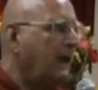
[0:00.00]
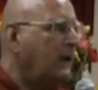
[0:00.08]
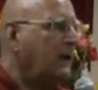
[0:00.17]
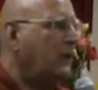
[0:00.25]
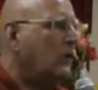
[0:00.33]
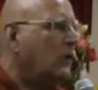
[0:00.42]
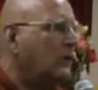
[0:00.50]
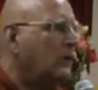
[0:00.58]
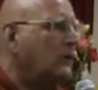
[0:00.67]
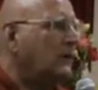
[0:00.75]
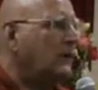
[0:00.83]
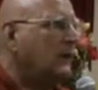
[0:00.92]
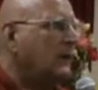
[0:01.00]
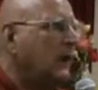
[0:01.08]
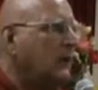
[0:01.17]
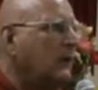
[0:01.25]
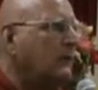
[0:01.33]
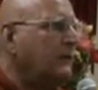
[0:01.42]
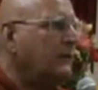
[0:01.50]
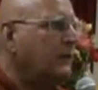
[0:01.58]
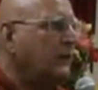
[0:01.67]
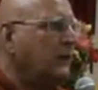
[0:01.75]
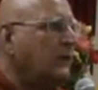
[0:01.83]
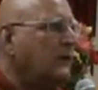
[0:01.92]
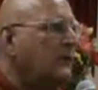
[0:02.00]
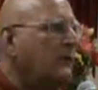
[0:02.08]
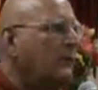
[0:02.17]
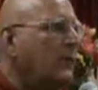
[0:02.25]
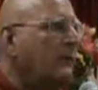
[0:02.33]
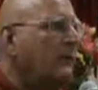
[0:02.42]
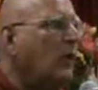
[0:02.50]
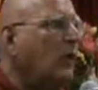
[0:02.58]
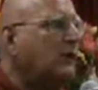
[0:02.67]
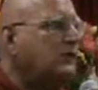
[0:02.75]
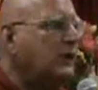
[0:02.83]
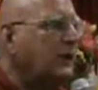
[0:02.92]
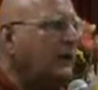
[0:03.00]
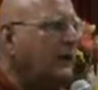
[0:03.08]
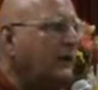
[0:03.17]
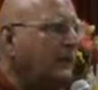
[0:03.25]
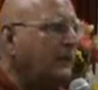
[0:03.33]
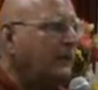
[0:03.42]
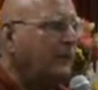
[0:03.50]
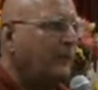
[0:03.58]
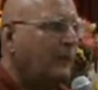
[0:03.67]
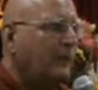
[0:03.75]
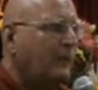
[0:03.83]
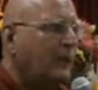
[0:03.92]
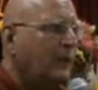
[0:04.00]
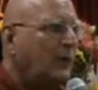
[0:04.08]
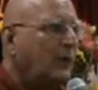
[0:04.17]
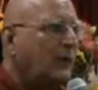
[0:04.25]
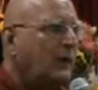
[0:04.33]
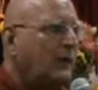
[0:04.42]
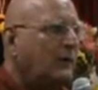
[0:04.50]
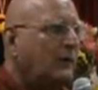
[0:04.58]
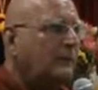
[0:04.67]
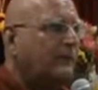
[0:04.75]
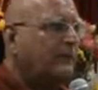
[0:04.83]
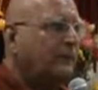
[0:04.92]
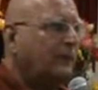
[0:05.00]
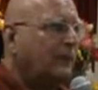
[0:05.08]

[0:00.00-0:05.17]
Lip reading: And he taught us a kind of swimology. You know that?